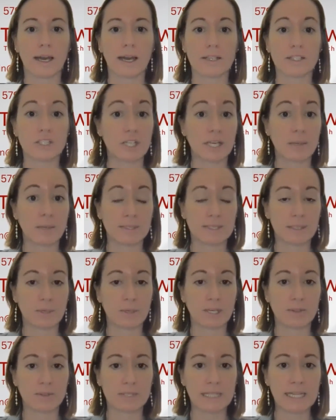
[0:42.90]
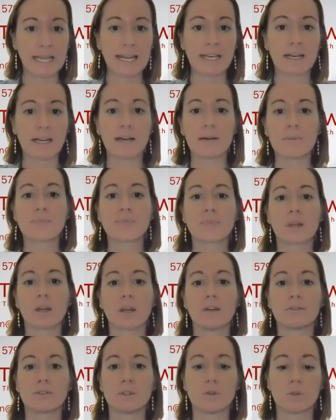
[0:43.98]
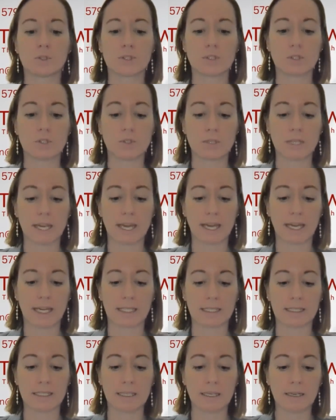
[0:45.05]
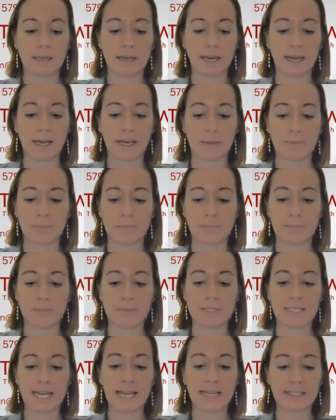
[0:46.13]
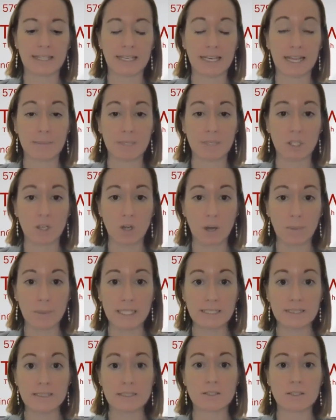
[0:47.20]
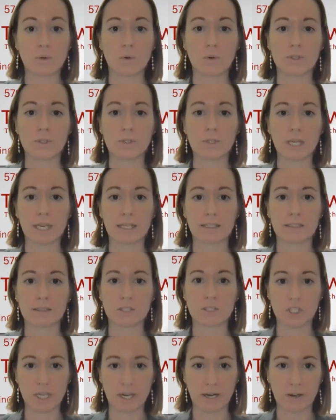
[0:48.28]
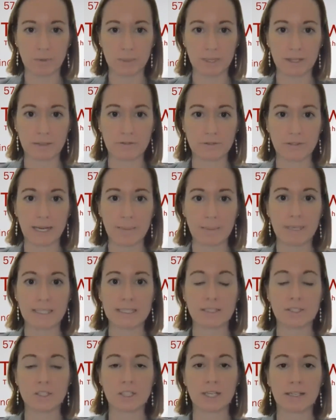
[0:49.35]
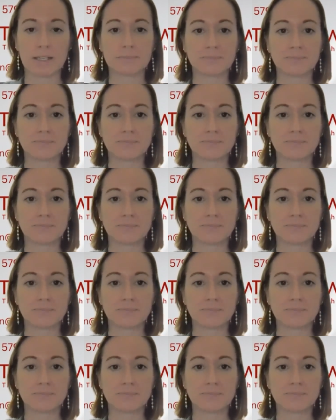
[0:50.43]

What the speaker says: share with someone else later, of course, you can tag their name in the comments, or you can share it with them via Messenger.